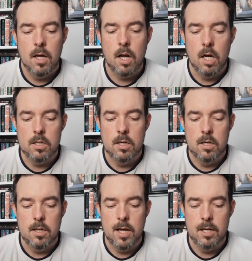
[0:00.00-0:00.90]
a
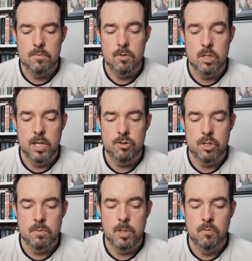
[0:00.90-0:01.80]
continent that has for
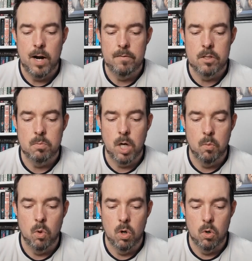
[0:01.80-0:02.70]
centuries been ravaged by
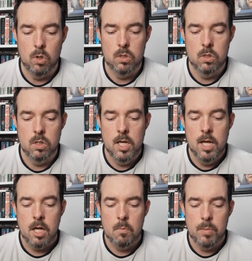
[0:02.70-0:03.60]
warlords,
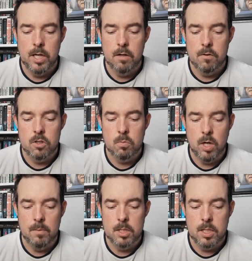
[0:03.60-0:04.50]
competing for
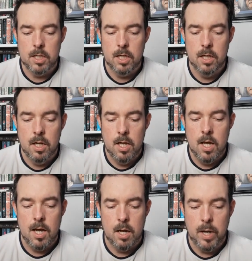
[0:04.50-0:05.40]
supremacy
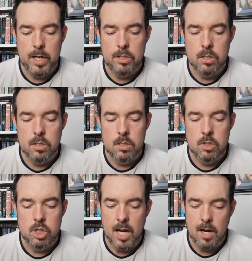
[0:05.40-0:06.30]
and
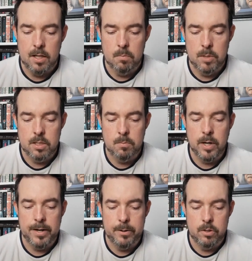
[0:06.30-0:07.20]
mages channeling the mystic
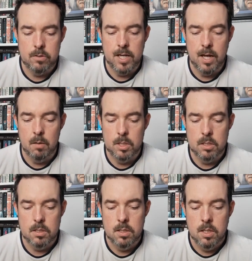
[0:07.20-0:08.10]
powers of the
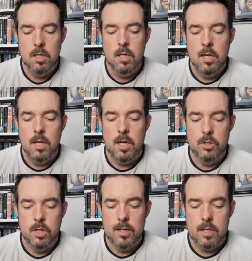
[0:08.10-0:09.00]
elements,
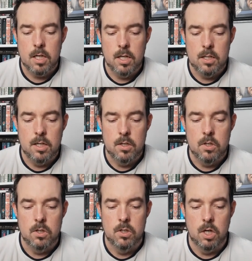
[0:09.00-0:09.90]
and unite the
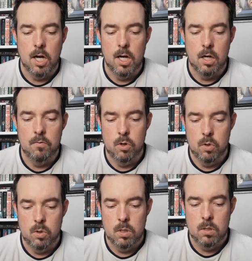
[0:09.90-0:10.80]
continent under godly
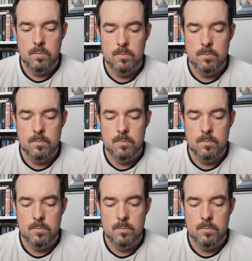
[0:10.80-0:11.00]
rule.